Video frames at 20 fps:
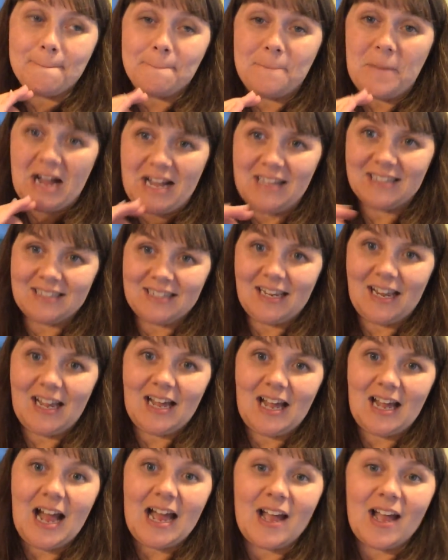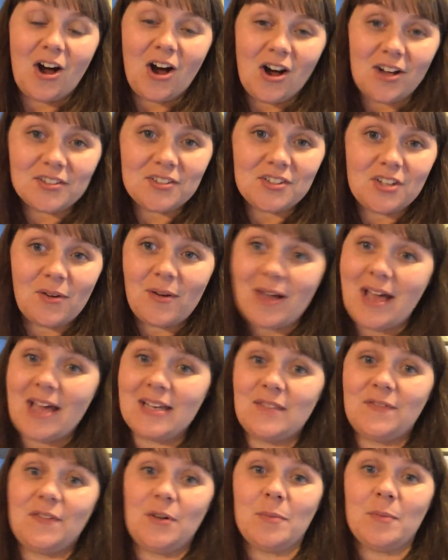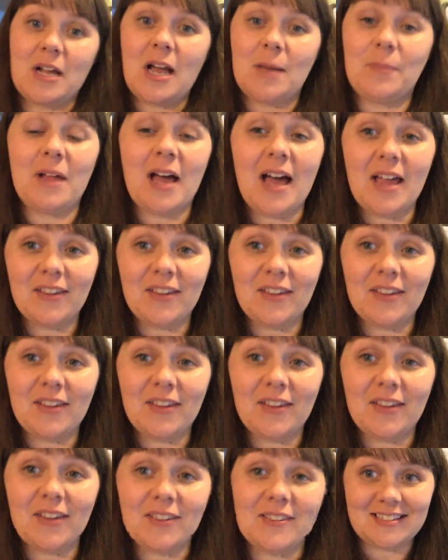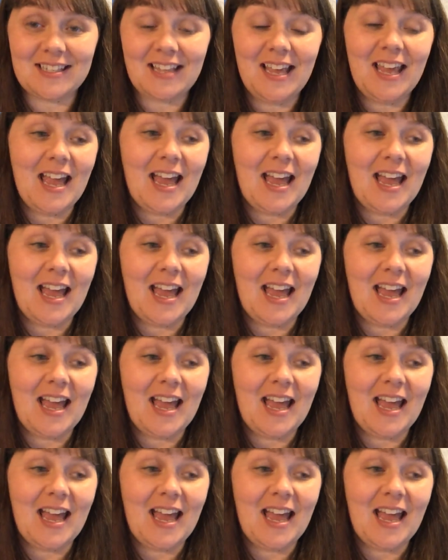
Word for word: But I also had to film a couple of other things.